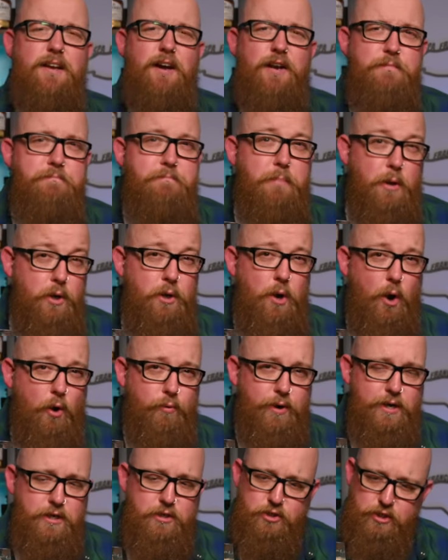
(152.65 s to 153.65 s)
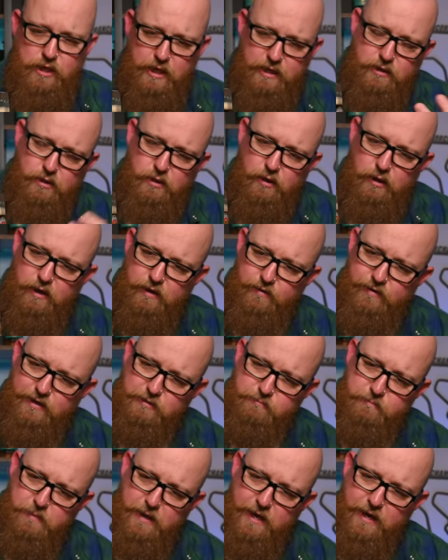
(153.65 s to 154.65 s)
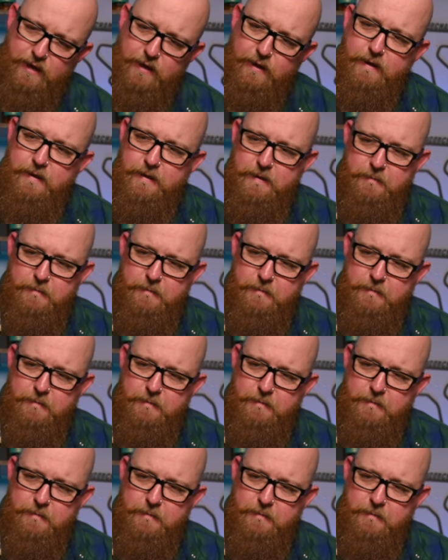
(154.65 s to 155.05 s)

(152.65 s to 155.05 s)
kind of burnt orange in colour, this beer.